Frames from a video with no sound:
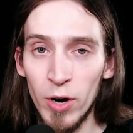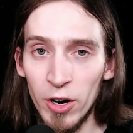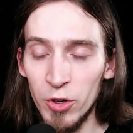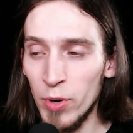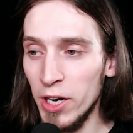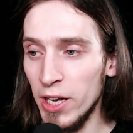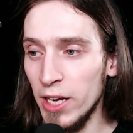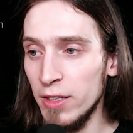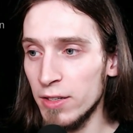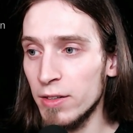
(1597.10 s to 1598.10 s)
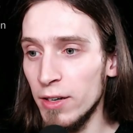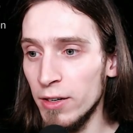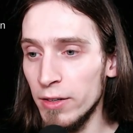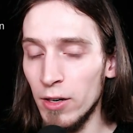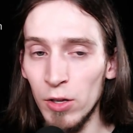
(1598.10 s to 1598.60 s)
R128
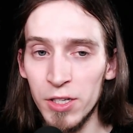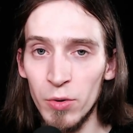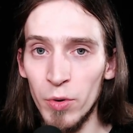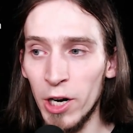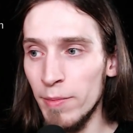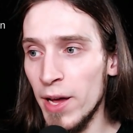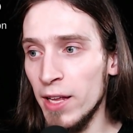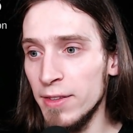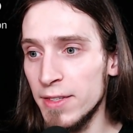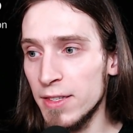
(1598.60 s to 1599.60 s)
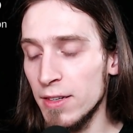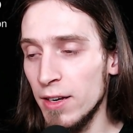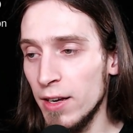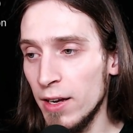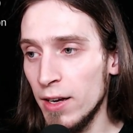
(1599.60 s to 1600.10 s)
also recommends,
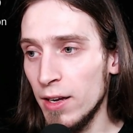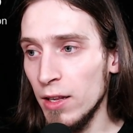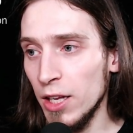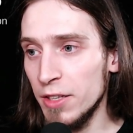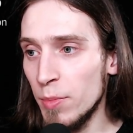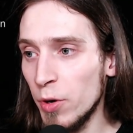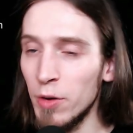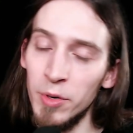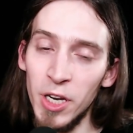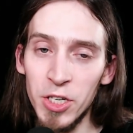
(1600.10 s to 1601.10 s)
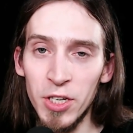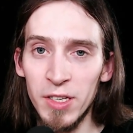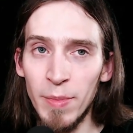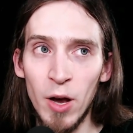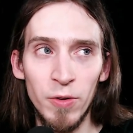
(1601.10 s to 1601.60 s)
like, the
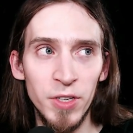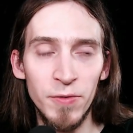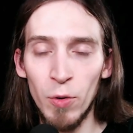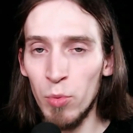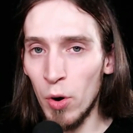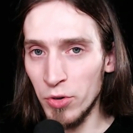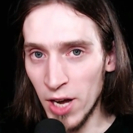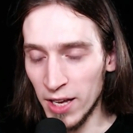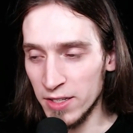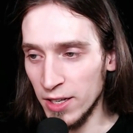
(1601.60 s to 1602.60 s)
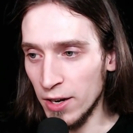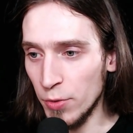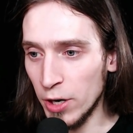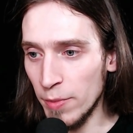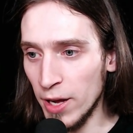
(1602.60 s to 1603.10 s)
recommendation is about, is for broadcasting,
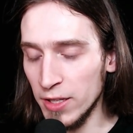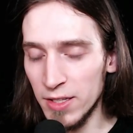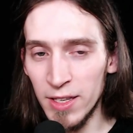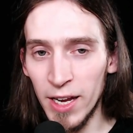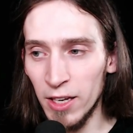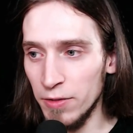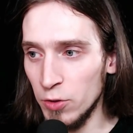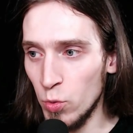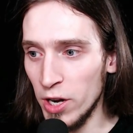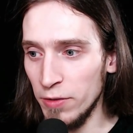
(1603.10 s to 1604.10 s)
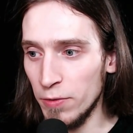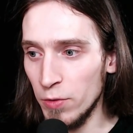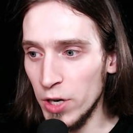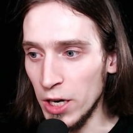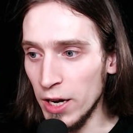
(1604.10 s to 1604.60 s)
and it recommends
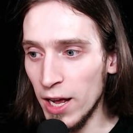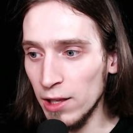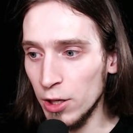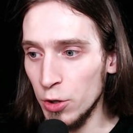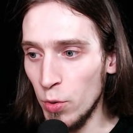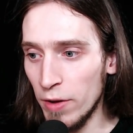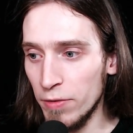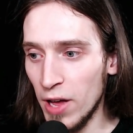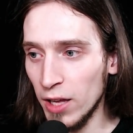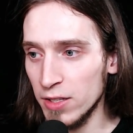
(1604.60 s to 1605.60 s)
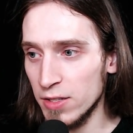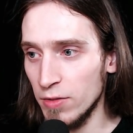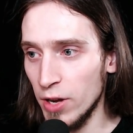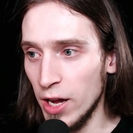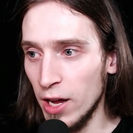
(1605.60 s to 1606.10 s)
-23
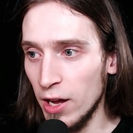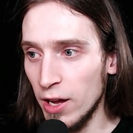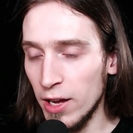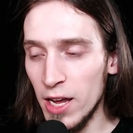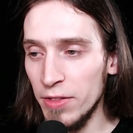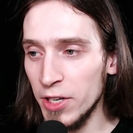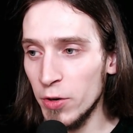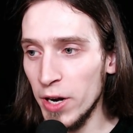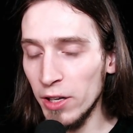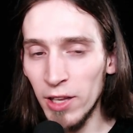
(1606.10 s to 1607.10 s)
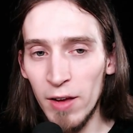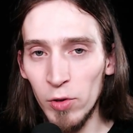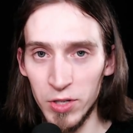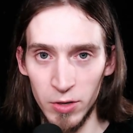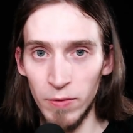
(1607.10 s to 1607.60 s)
LUFS integrated
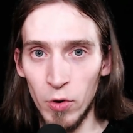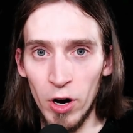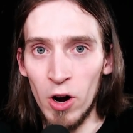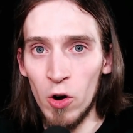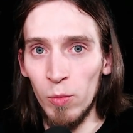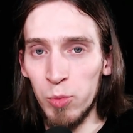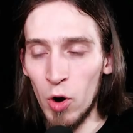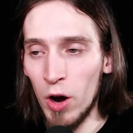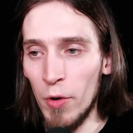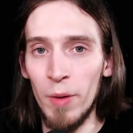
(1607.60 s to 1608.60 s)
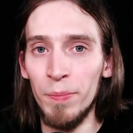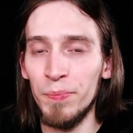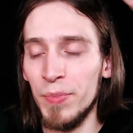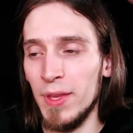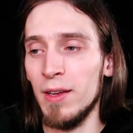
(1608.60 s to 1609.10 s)
level, so for a whole
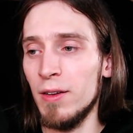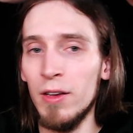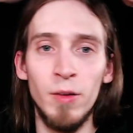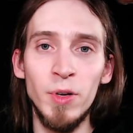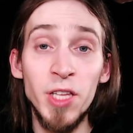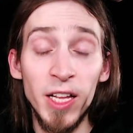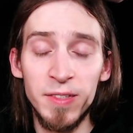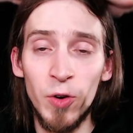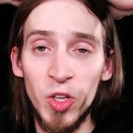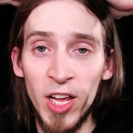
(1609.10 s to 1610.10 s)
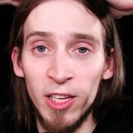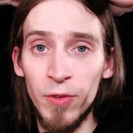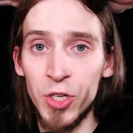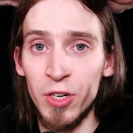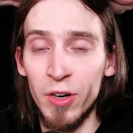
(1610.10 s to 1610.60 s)
program. But that's for
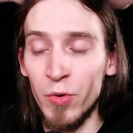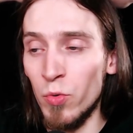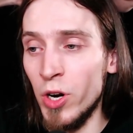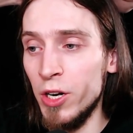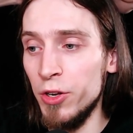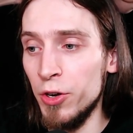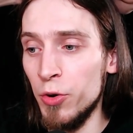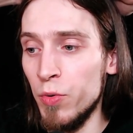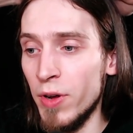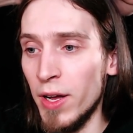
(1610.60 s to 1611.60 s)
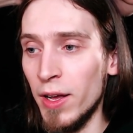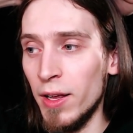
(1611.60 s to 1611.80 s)
television and radio.